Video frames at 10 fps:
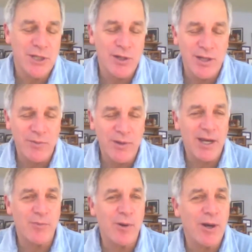joke that we
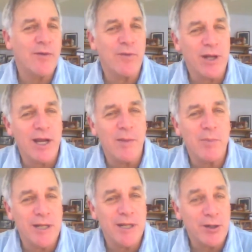had a wonderful
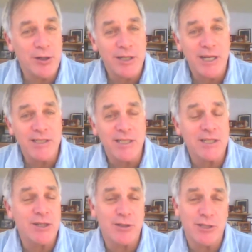company in the early days,
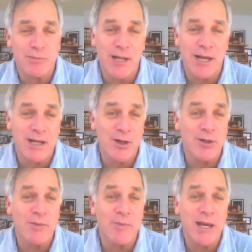just no supply and
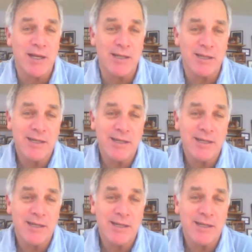no demand.